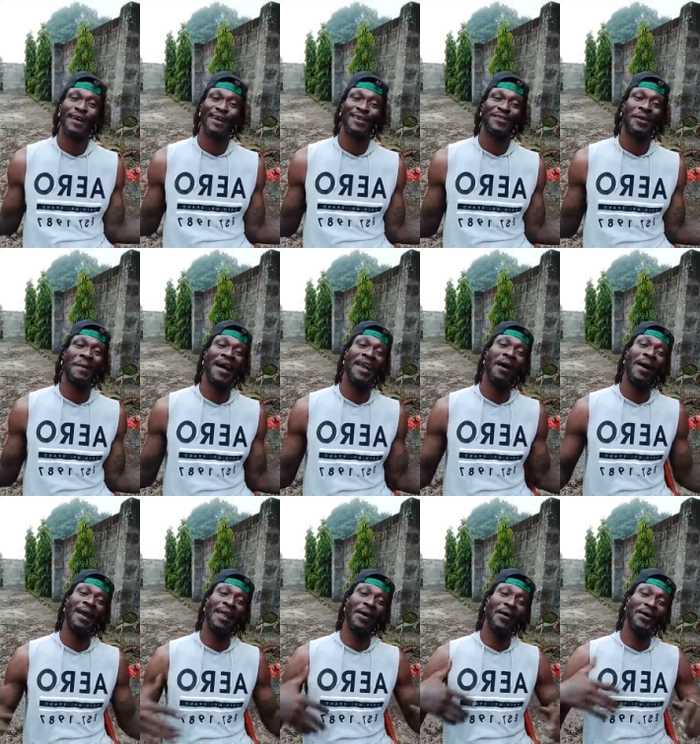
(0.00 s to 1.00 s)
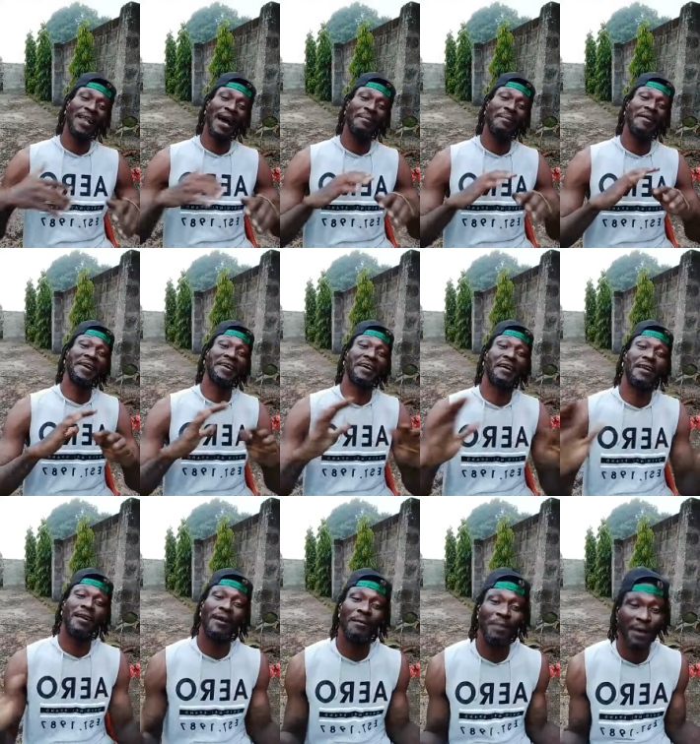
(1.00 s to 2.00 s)
So man, I no want to go na American
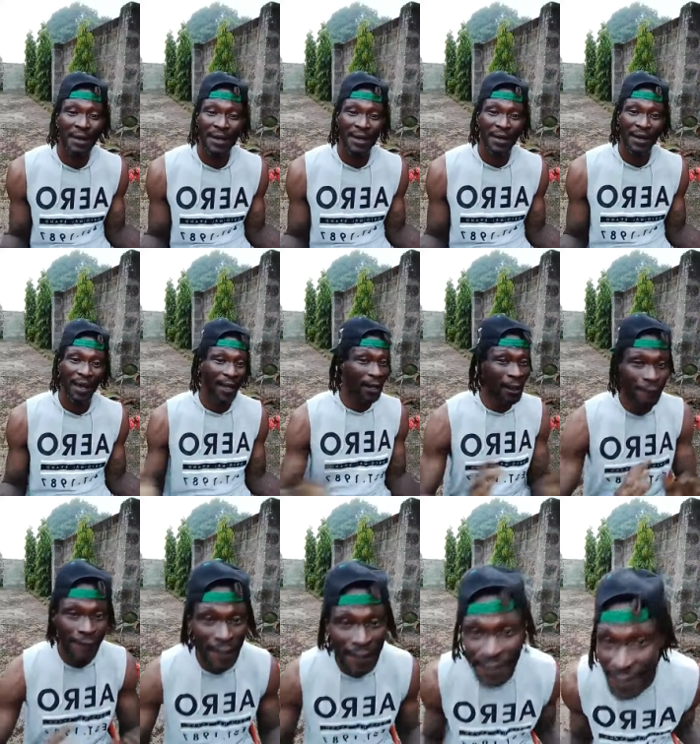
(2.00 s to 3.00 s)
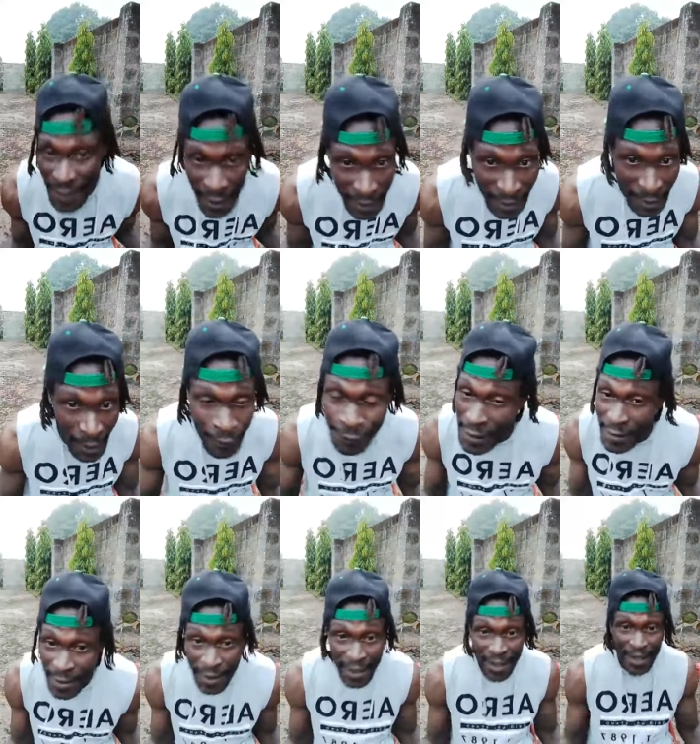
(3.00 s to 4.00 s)
club. It no fit in it. It no fit.
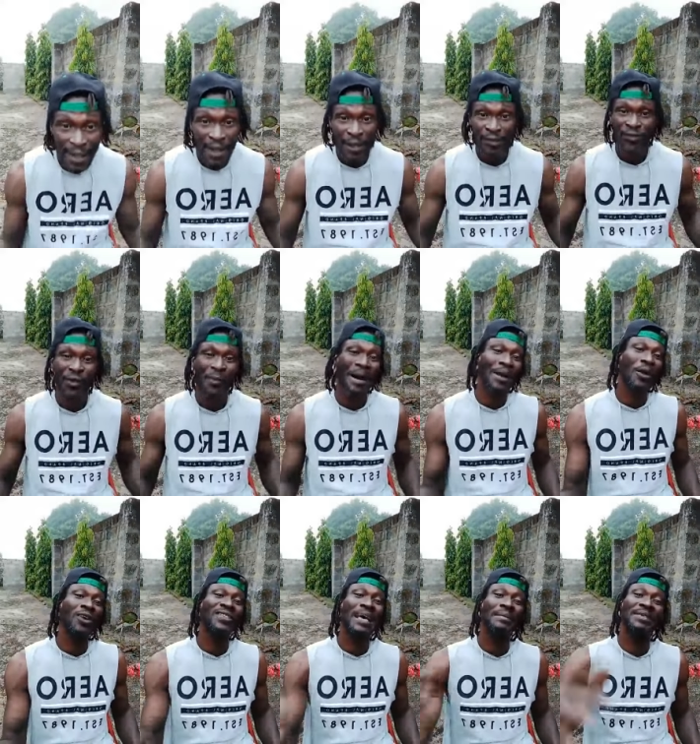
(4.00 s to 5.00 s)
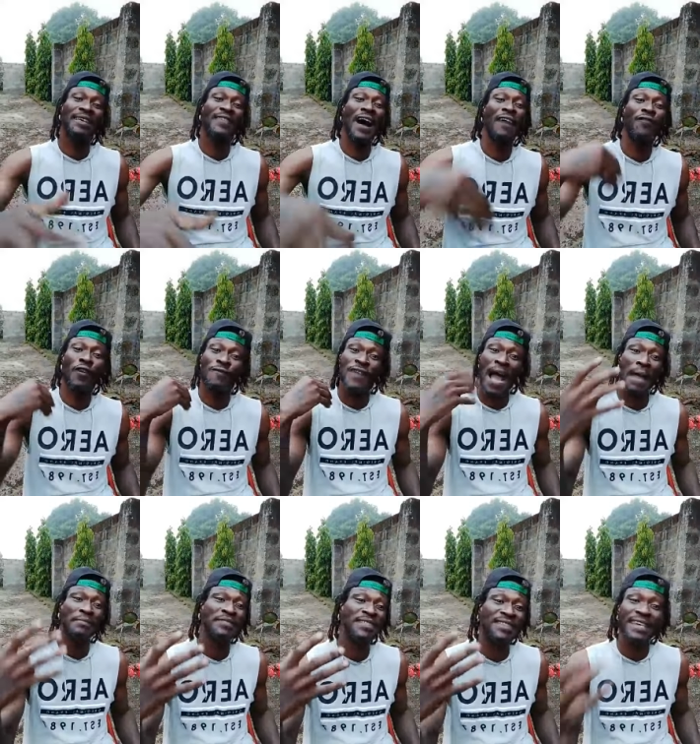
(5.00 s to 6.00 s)
So man, no sabi self have a vibe,
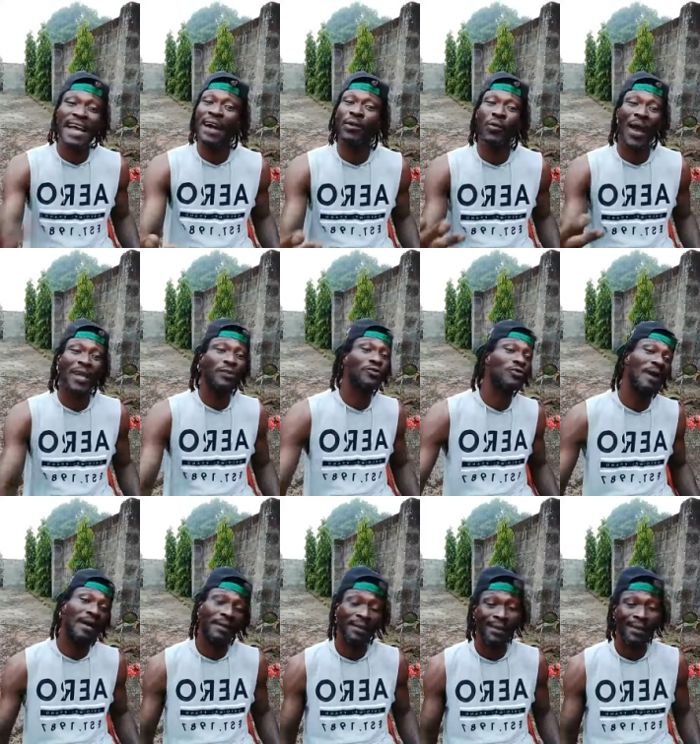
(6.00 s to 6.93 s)
siyan white woman.